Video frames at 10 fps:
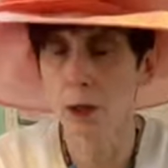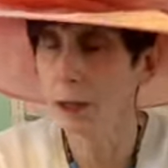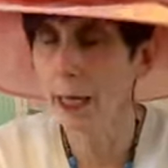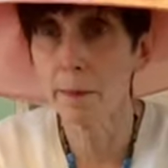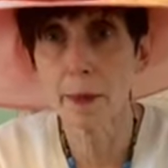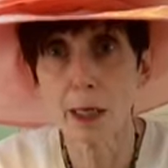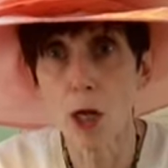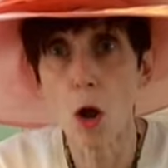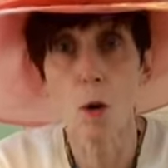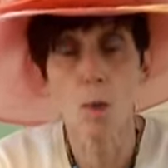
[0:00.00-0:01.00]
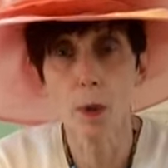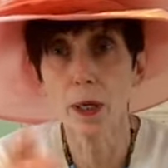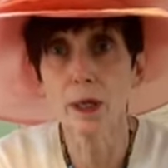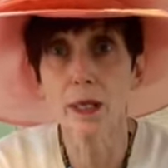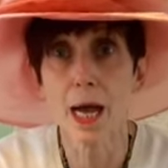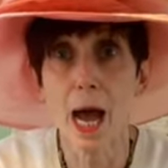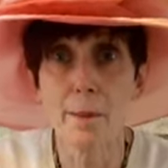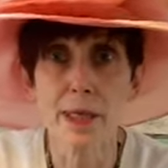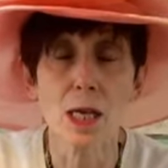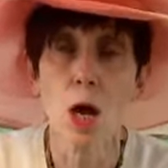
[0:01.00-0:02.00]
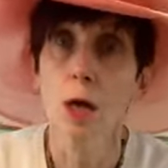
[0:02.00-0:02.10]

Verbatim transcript: let me know. Put in the comments.